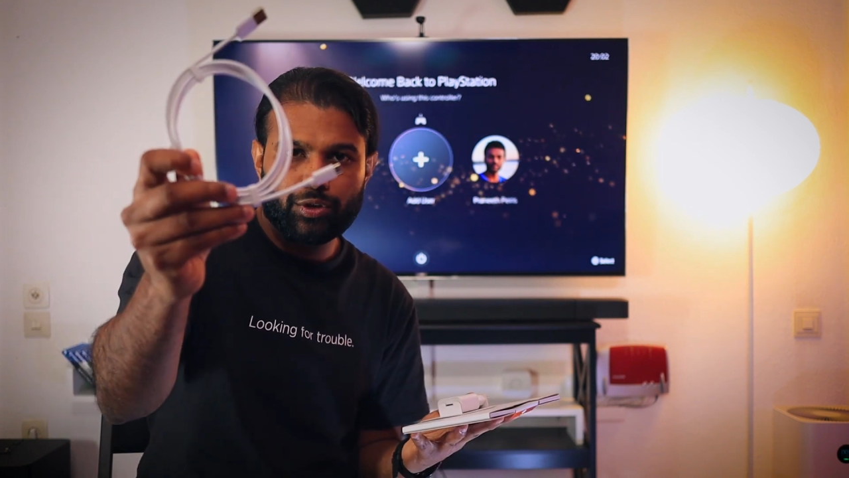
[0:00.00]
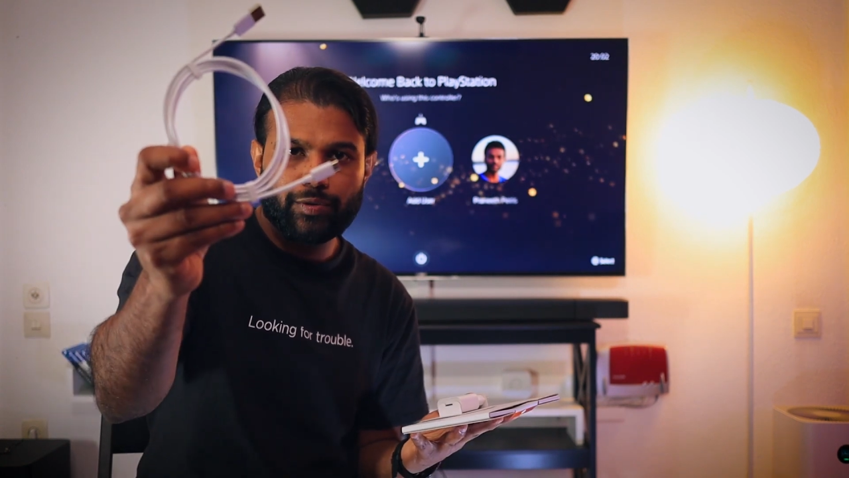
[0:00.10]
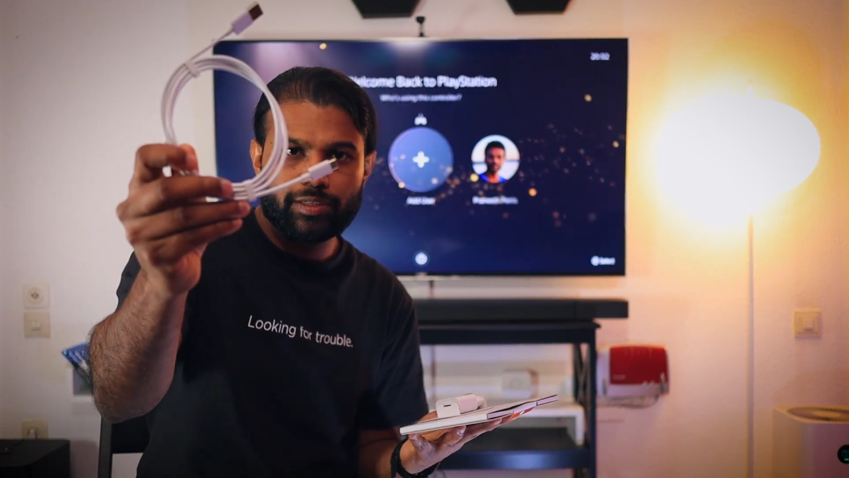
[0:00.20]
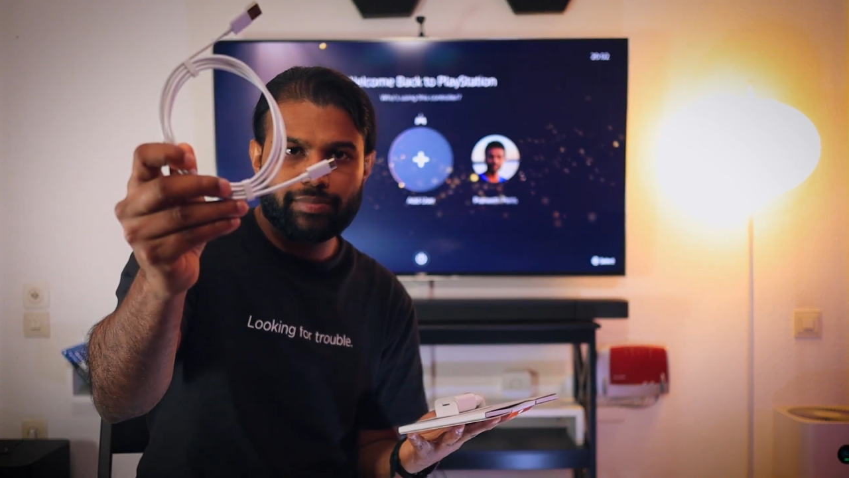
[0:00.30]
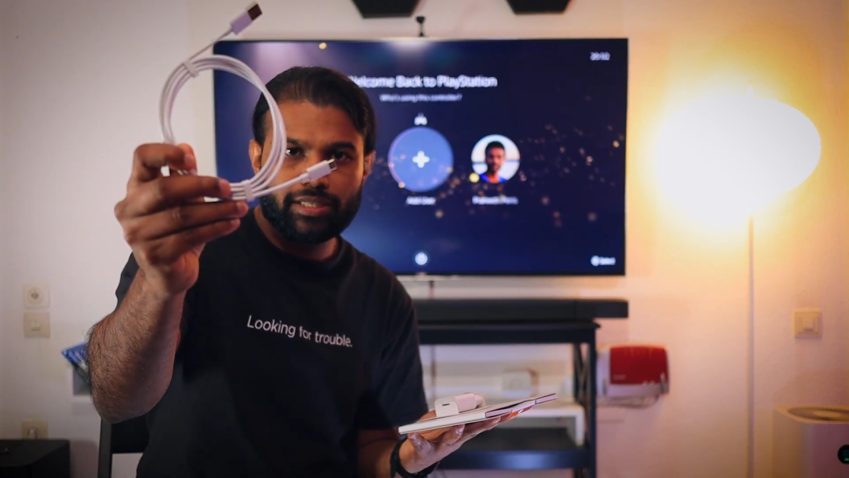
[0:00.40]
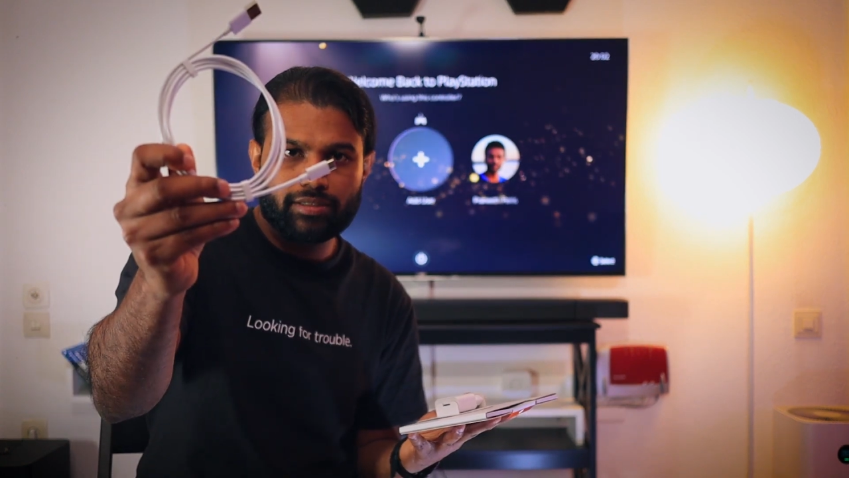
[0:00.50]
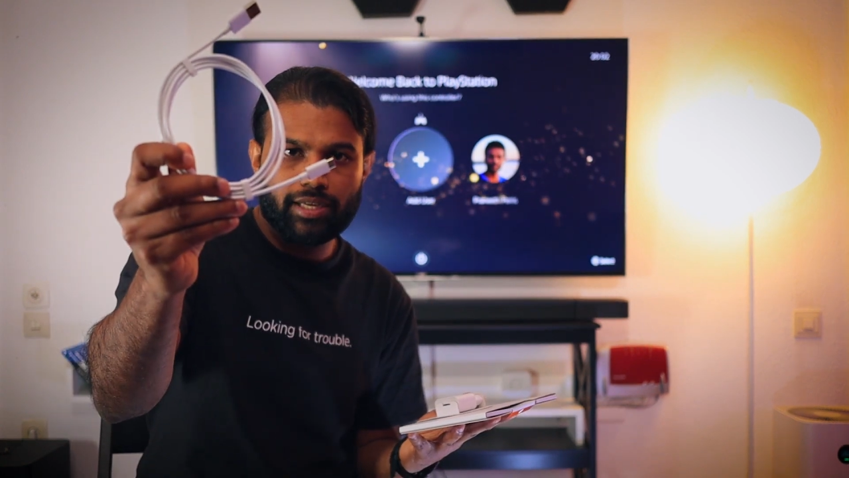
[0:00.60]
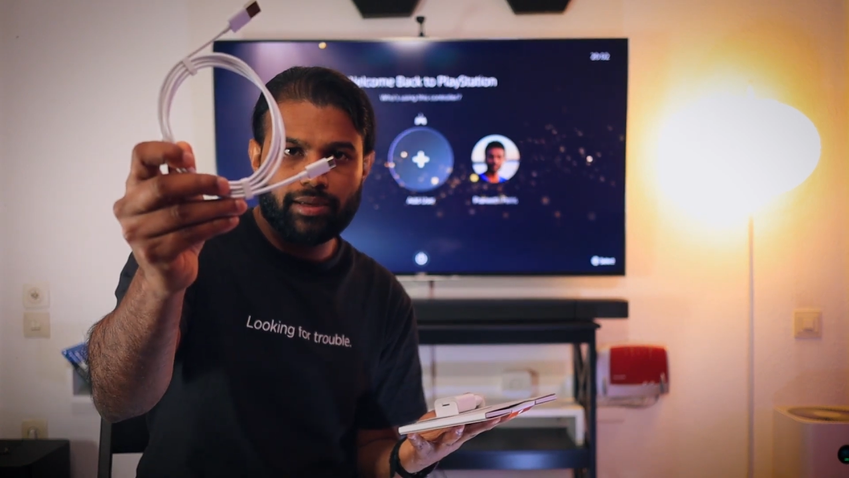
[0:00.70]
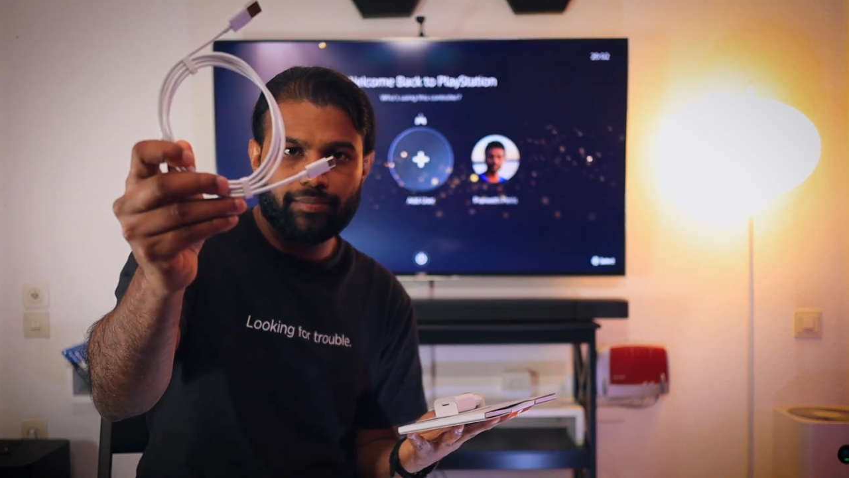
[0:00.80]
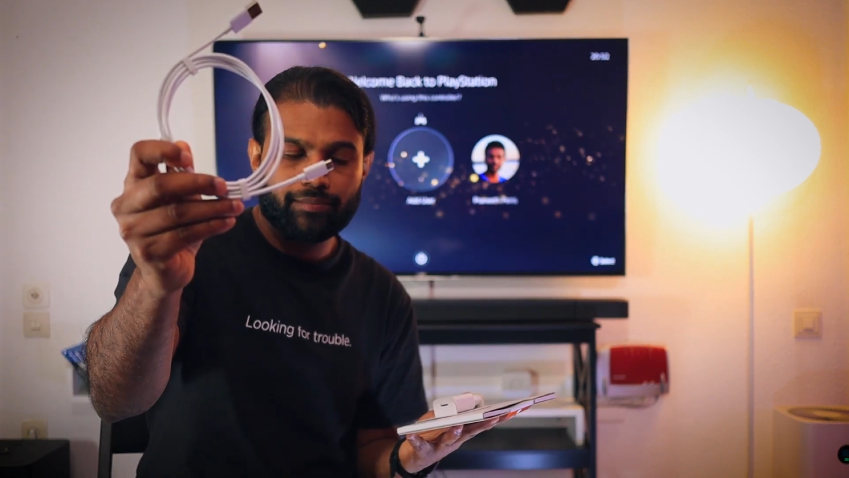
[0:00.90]
to
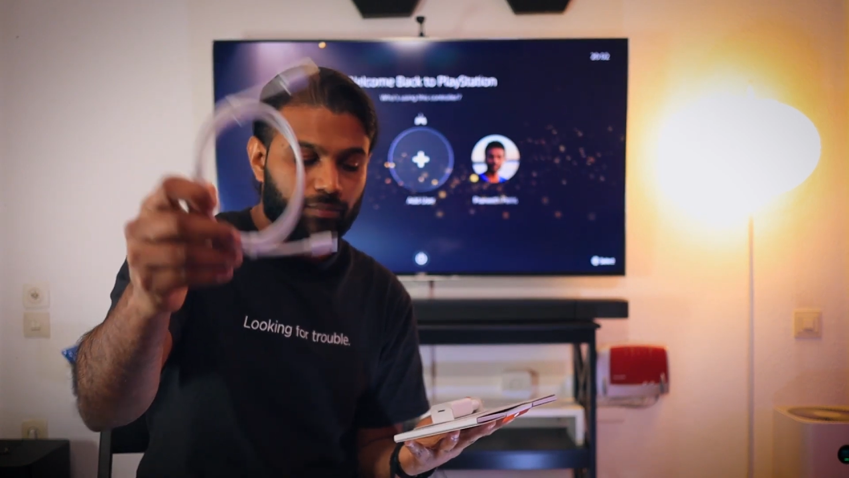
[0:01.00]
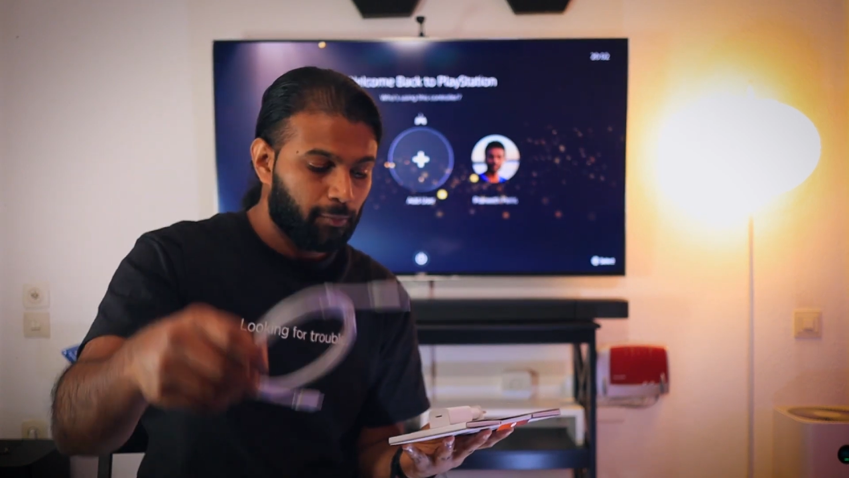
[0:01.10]
USB-C,